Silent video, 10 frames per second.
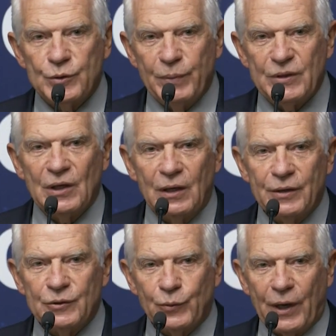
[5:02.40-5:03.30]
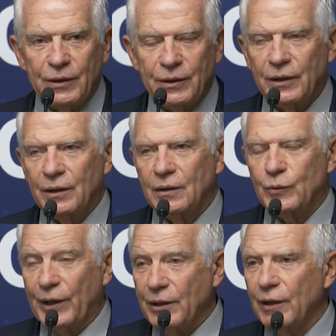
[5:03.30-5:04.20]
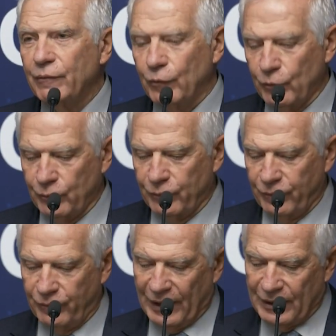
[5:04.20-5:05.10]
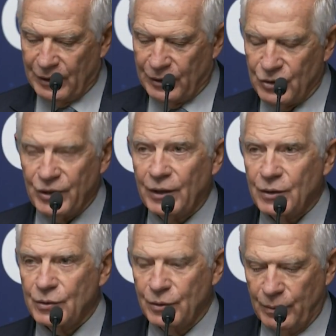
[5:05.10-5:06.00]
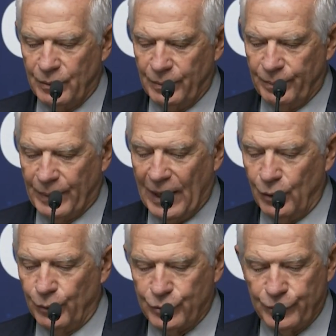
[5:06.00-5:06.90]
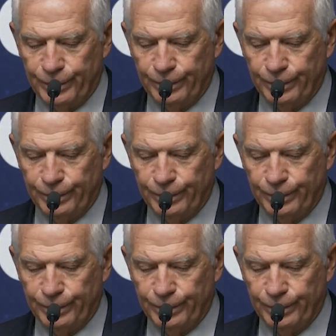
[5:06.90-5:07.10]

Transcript: specialized training, training for fighter jets pilots.